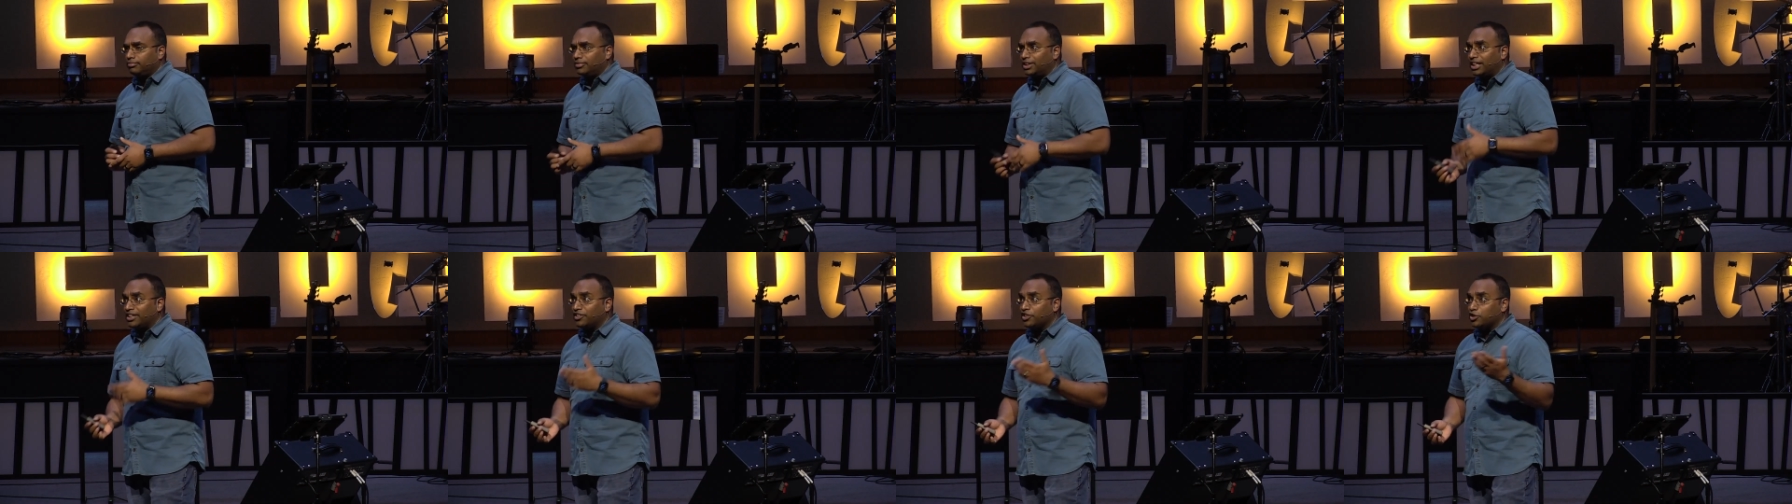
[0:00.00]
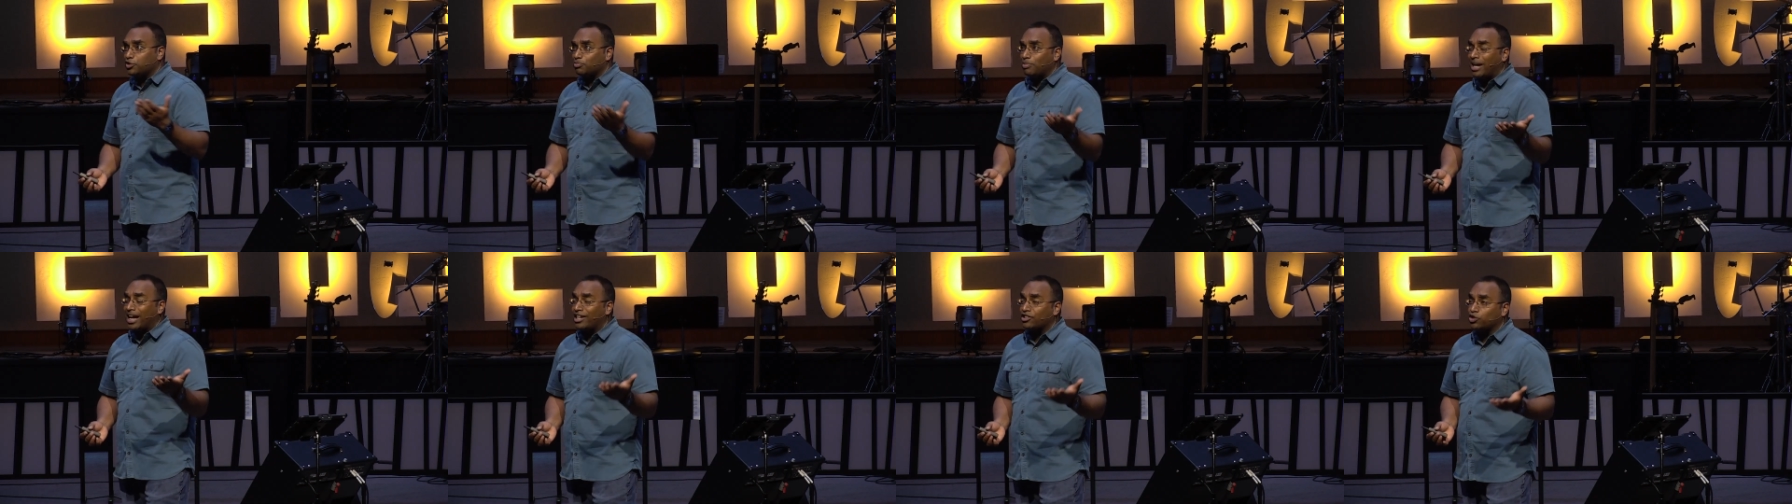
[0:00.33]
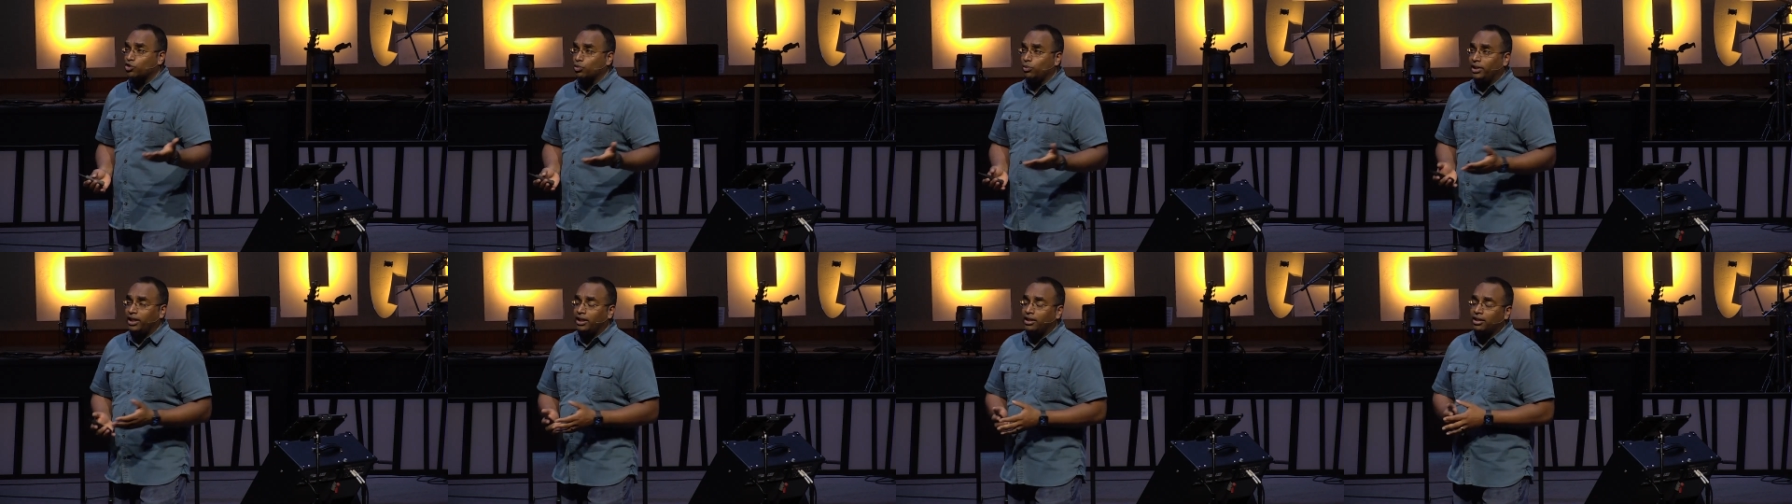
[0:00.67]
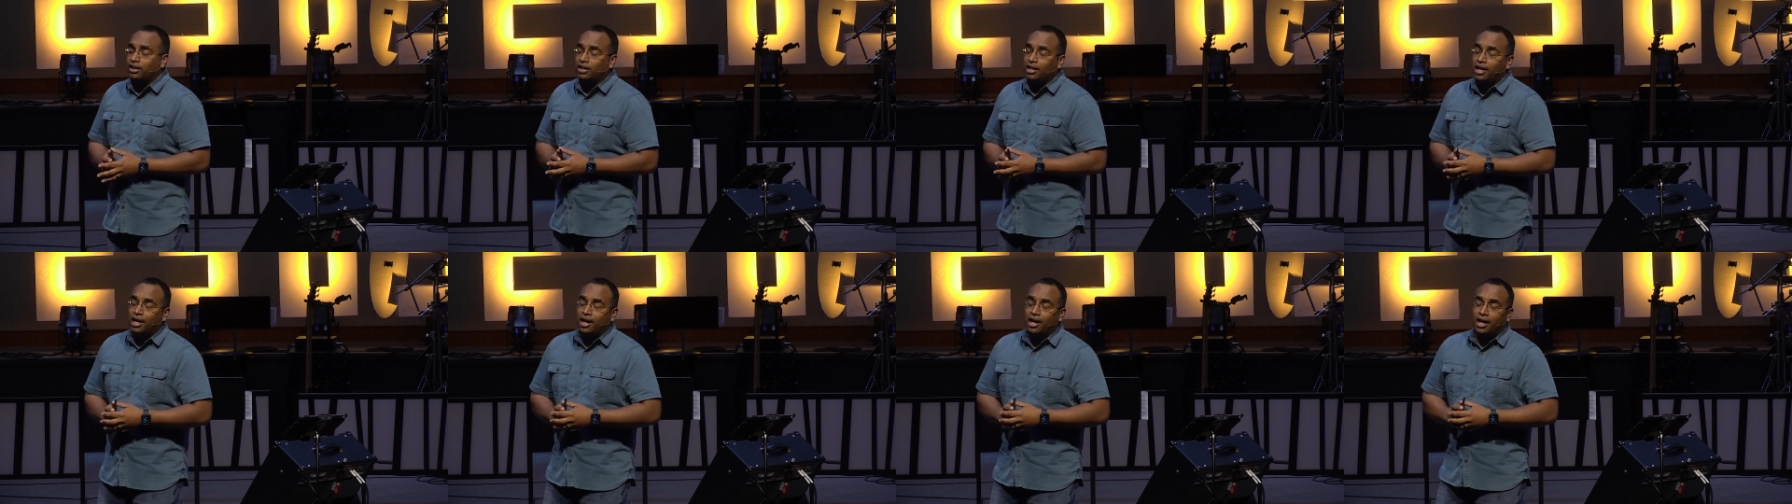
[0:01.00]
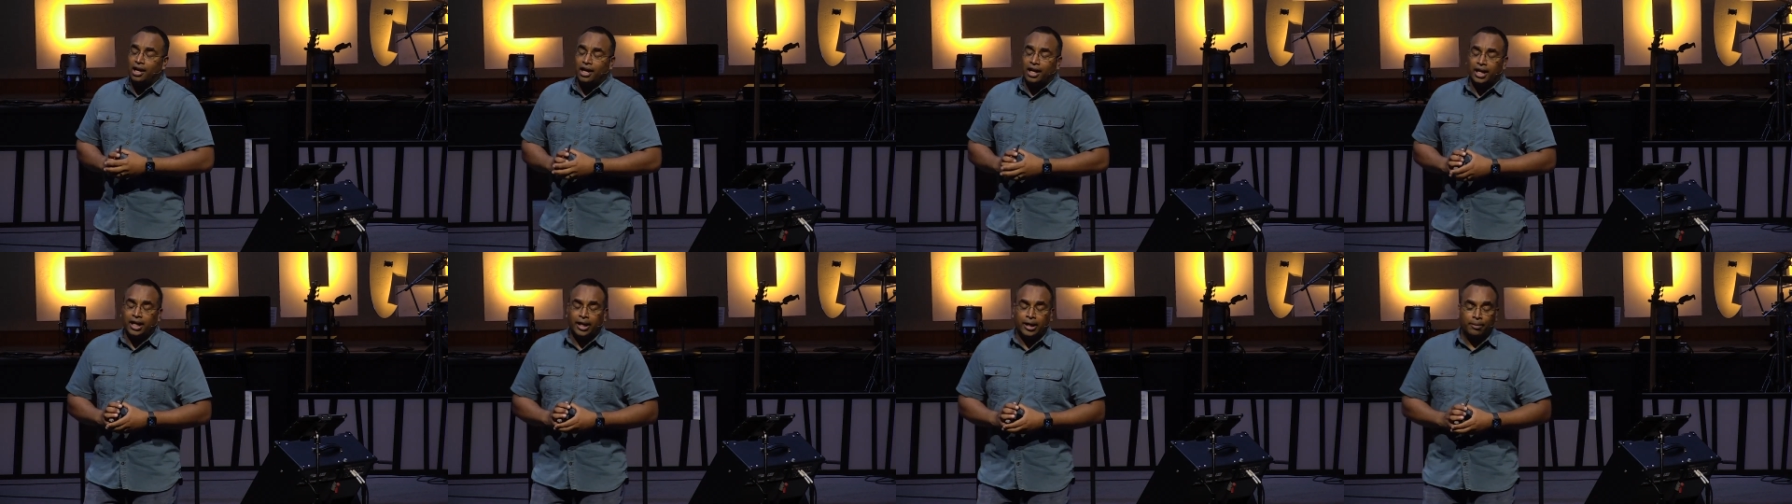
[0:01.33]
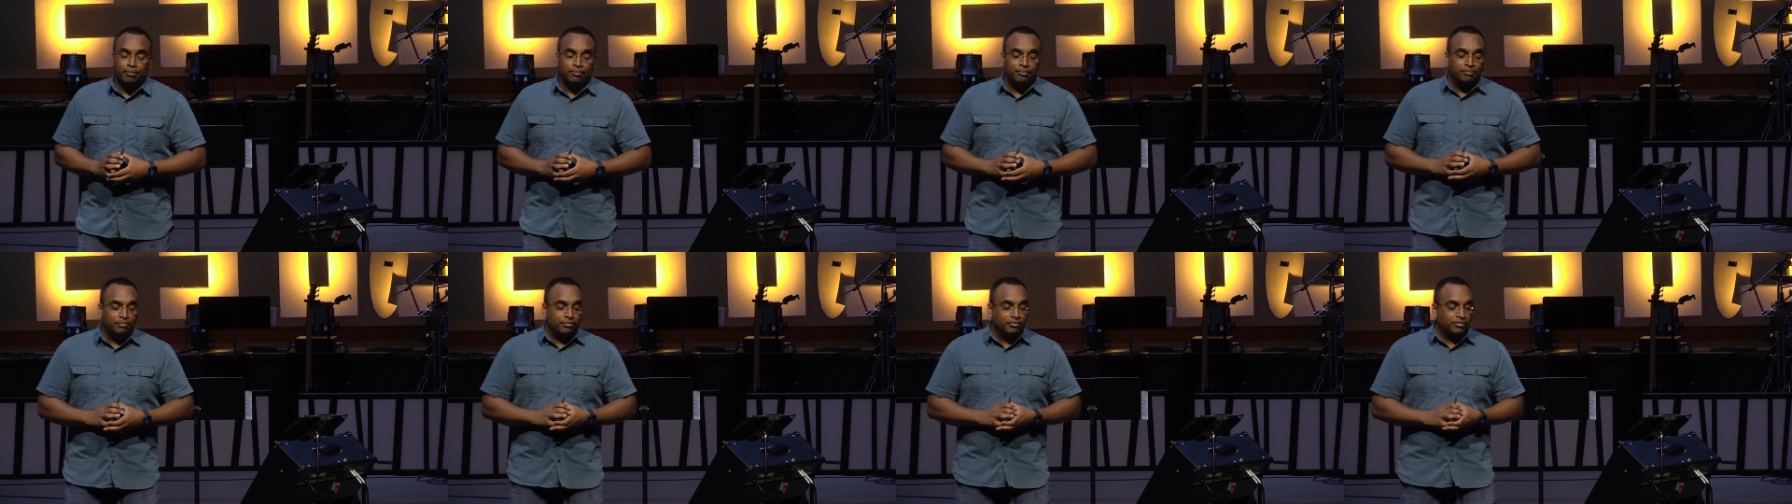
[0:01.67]
This past week,
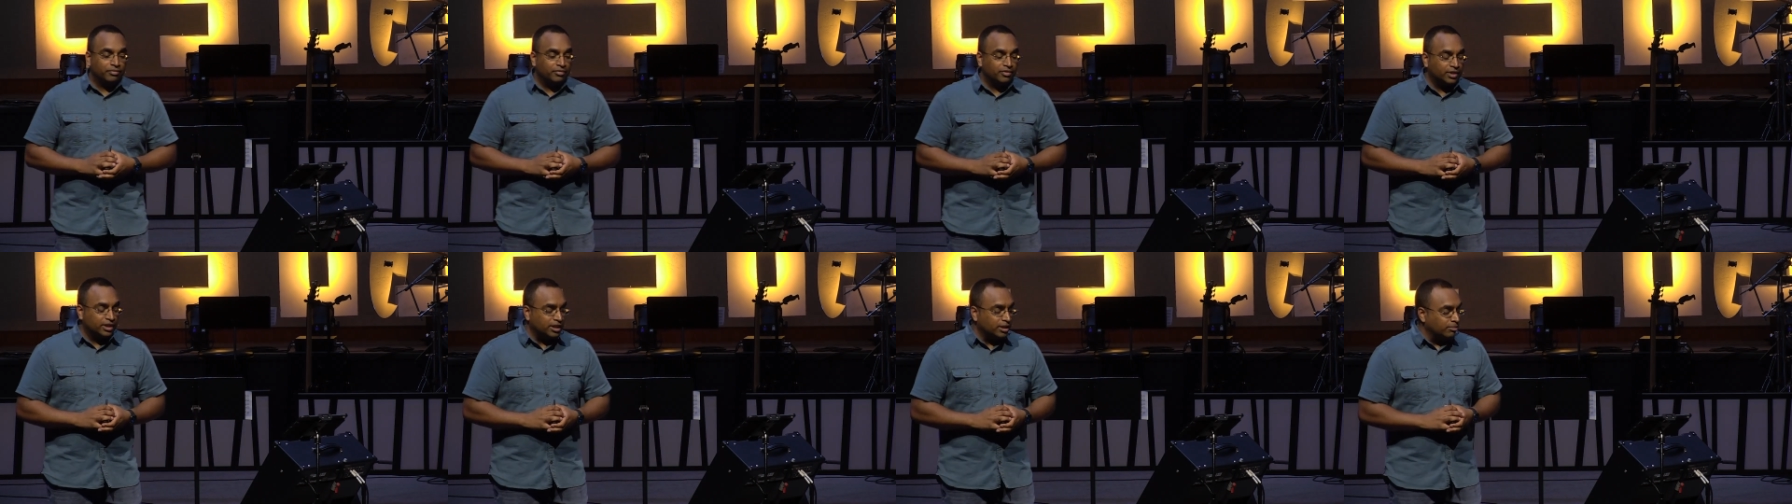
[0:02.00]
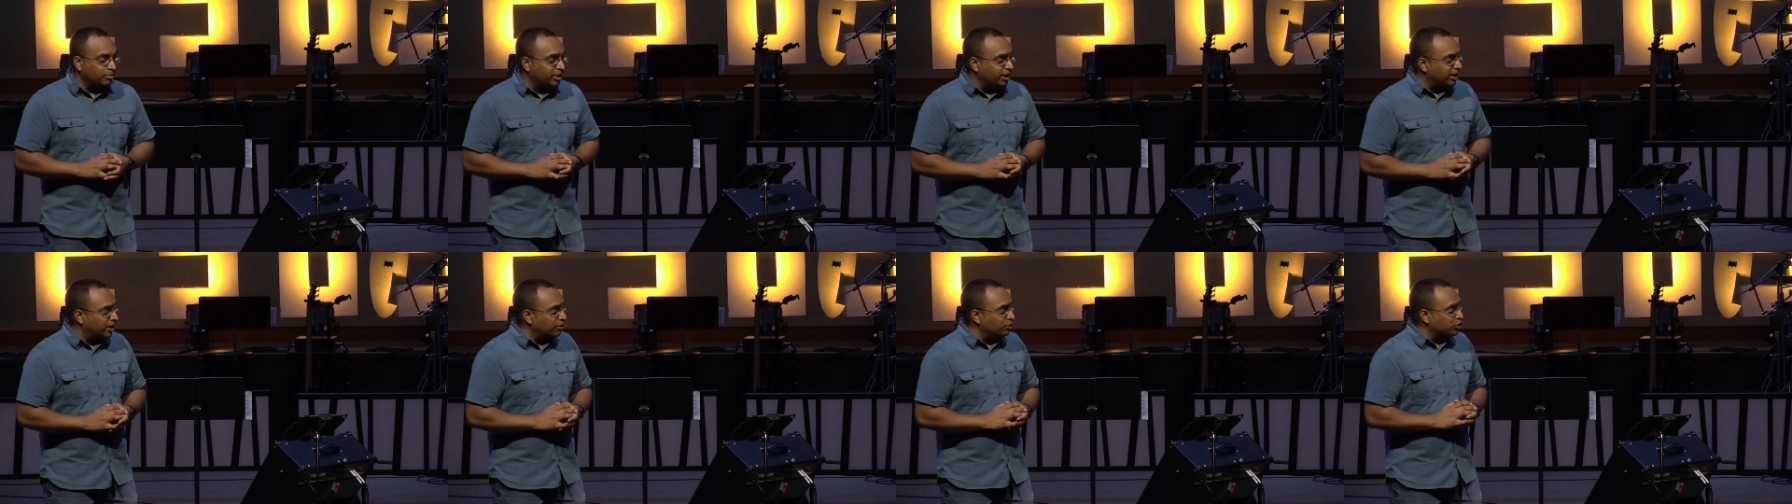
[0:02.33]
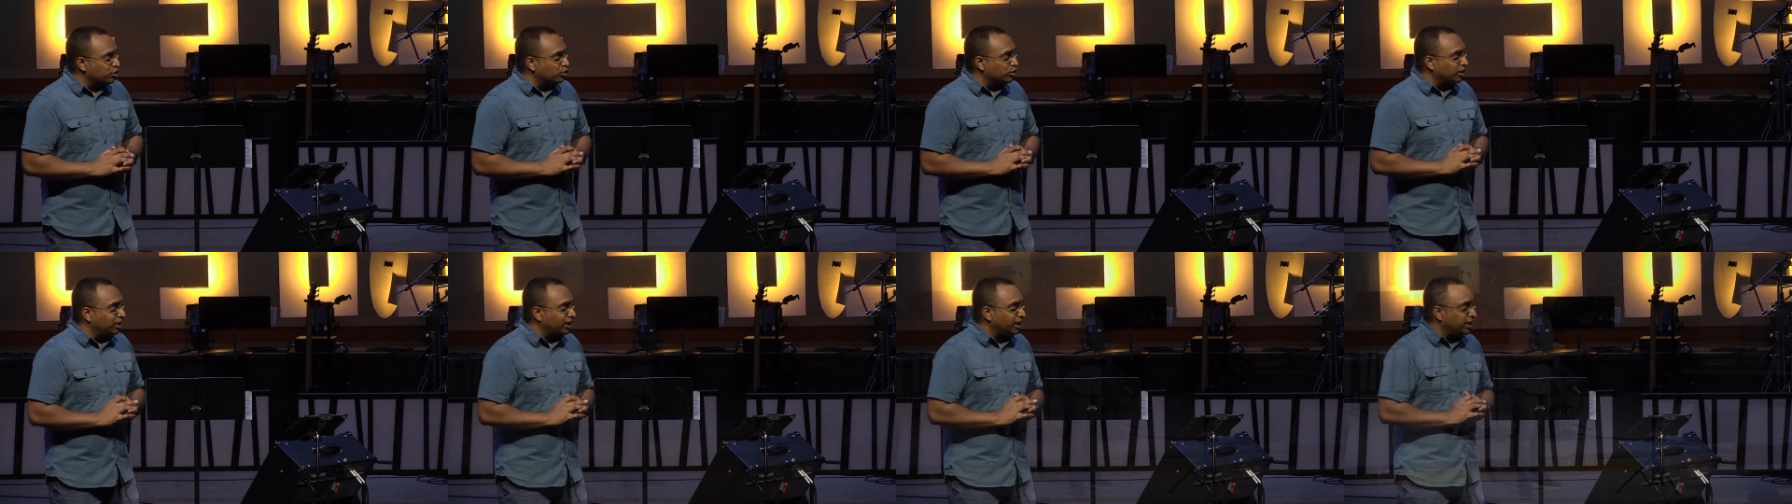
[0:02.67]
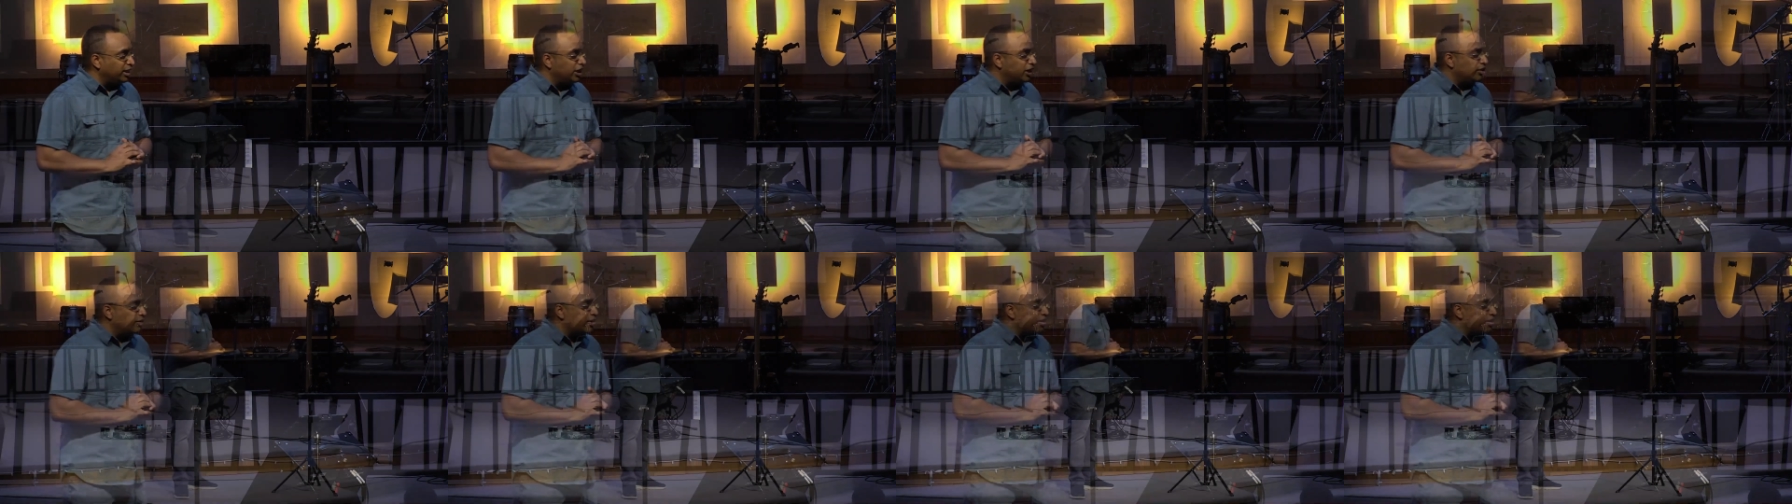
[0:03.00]
somebody that was really near